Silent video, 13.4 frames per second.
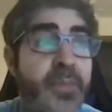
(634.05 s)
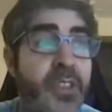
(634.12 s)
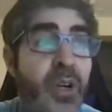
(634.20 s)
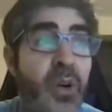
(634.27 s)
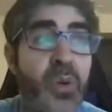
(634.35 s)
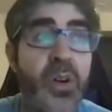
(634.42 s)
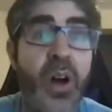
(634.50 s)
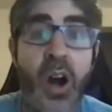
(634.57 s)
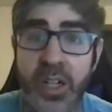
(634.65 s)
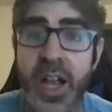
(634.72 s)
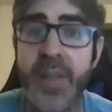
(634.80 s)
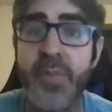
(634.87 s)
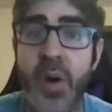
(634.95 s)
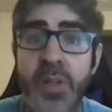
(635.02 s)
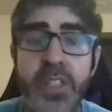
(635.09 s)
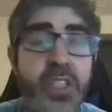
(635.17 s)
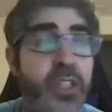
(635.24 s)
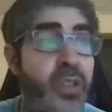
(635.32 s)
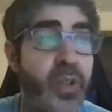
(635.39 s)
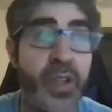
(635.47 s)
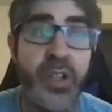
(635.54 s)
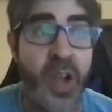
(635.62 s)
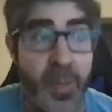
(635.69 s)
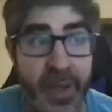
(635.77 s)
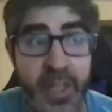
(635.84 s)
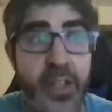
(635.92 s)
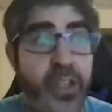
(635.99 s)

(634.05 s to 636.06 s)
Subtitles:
So archive moments, you come on.